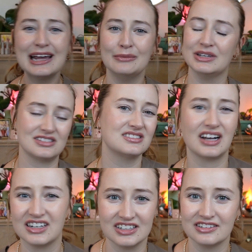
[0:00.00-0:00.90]
am a
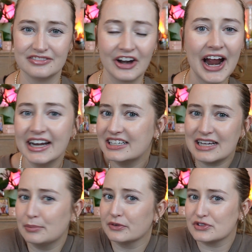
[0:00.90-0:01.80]
sucker for any
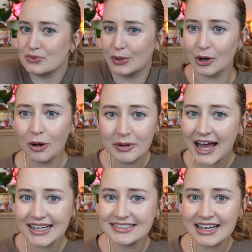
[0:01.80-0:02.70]
type of swirl
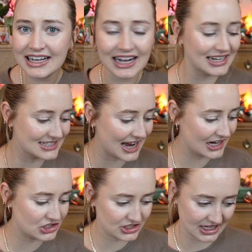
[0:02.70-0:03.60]
plastic because I
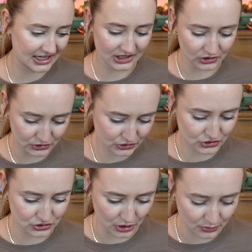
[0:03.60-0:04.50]
just think it looks
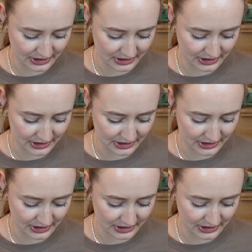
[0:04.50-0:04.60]
so